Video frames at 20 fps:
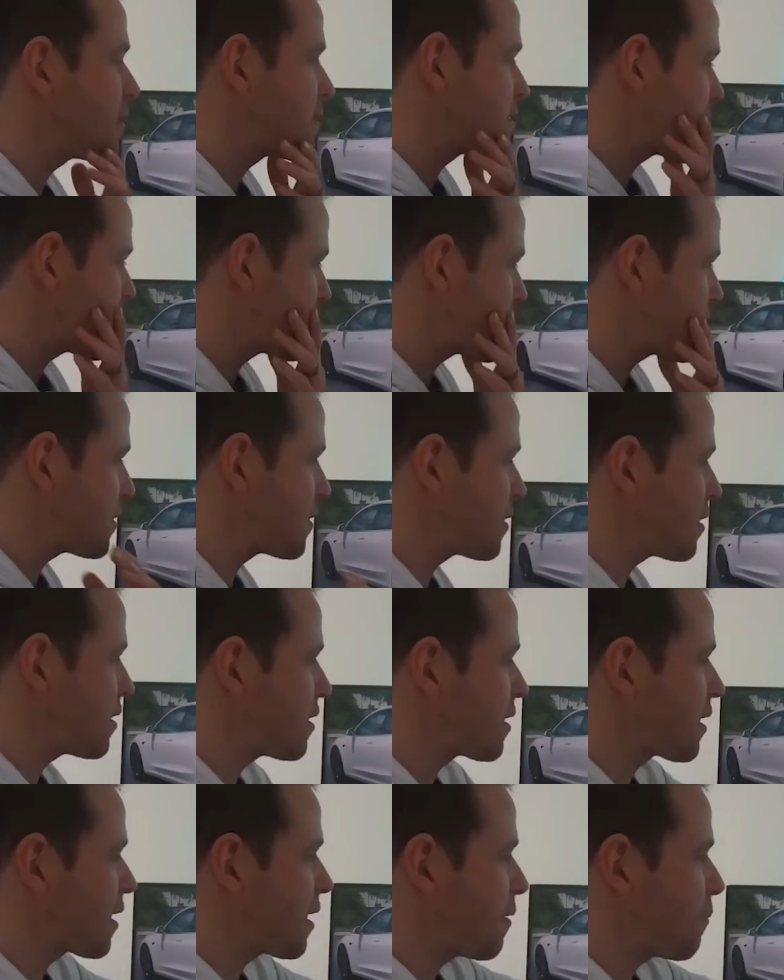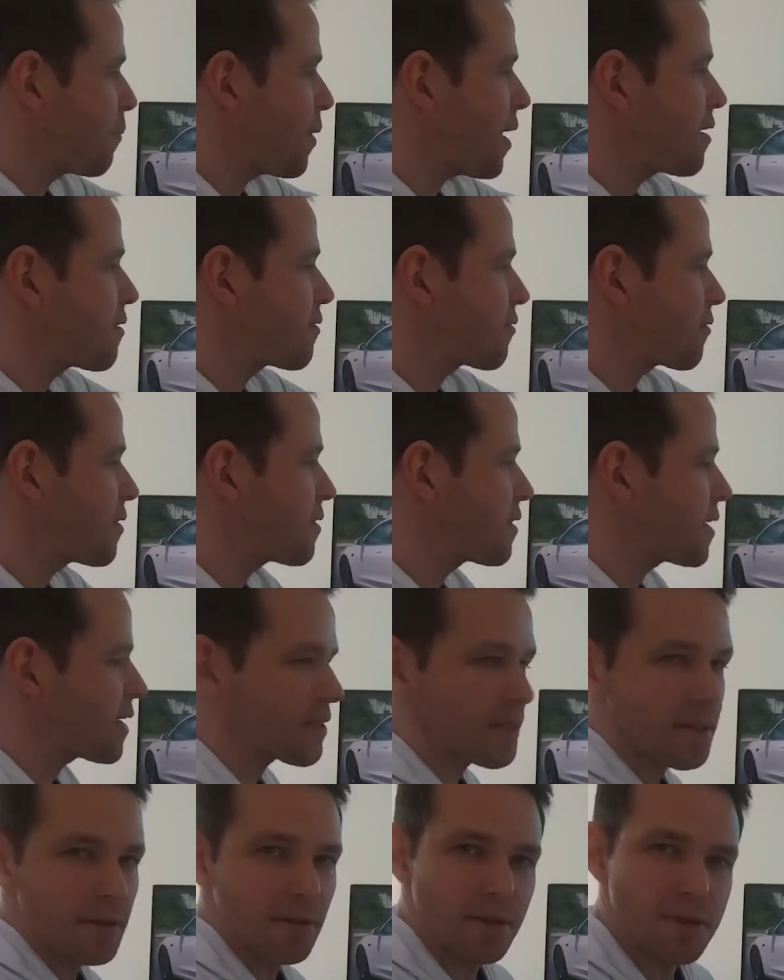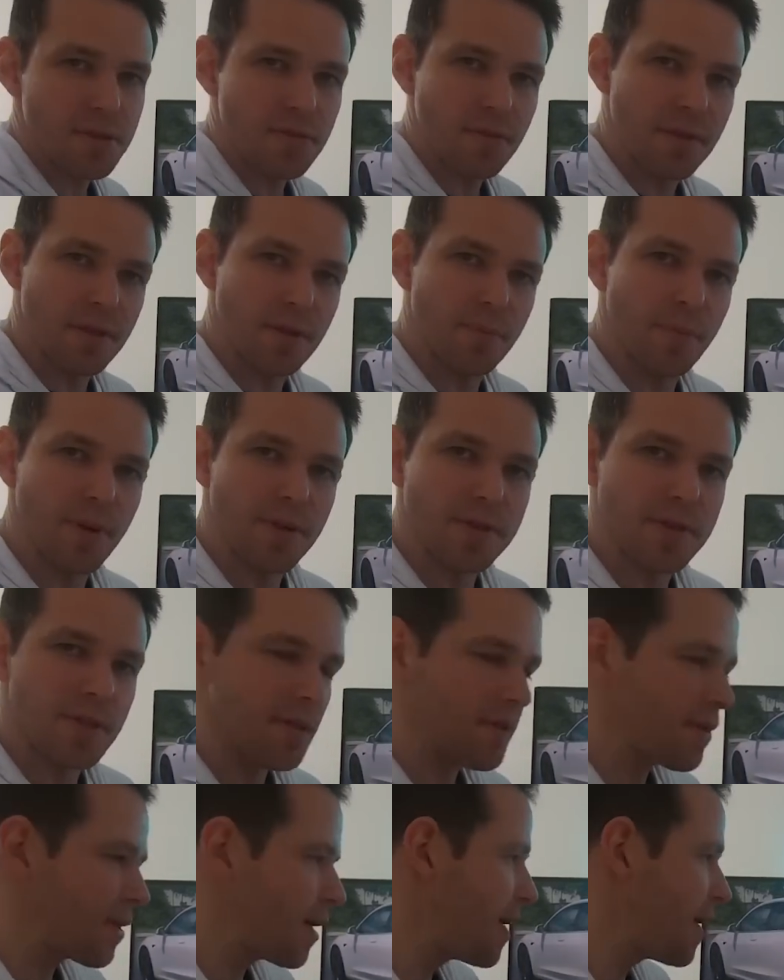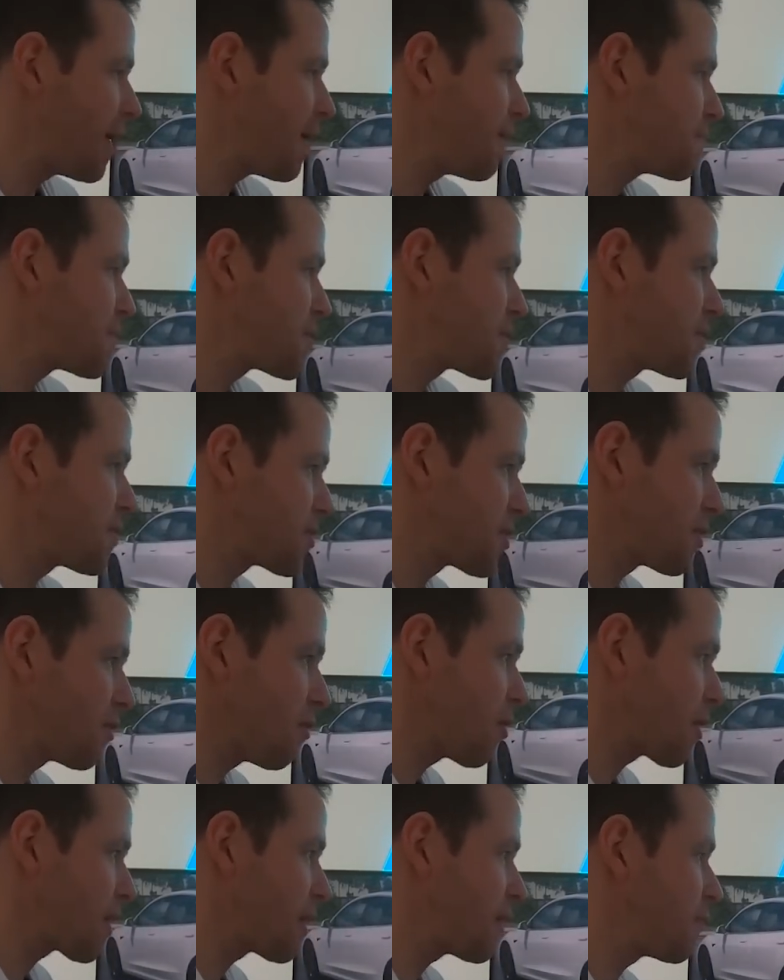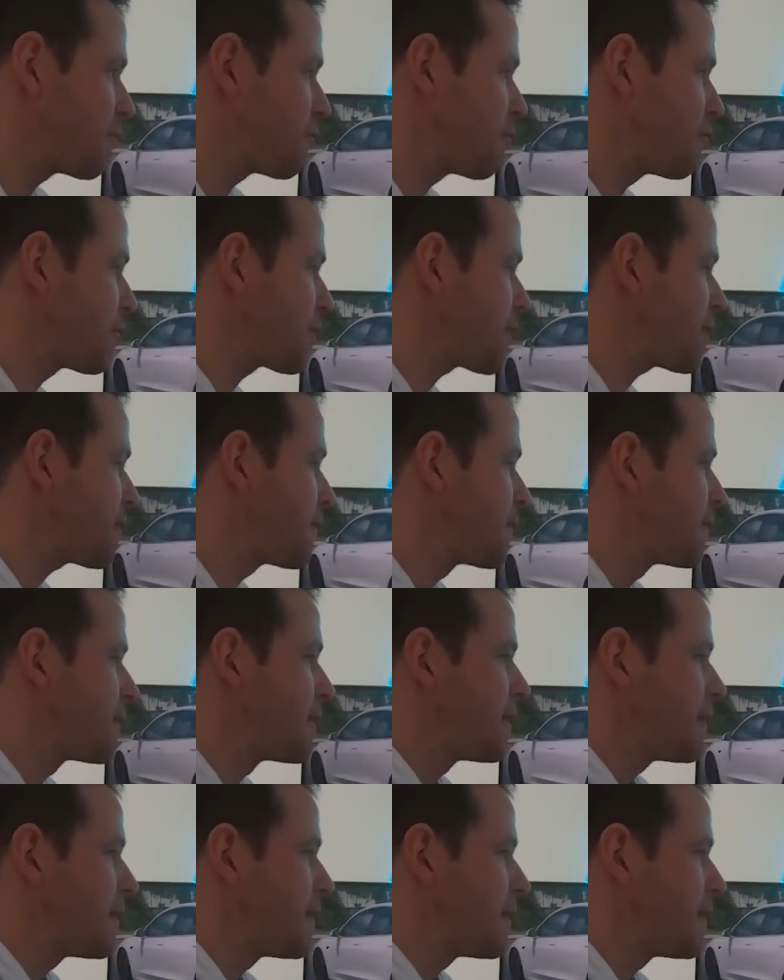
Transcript: It says you're going to pay $3,000 for the deposit to lock in your order.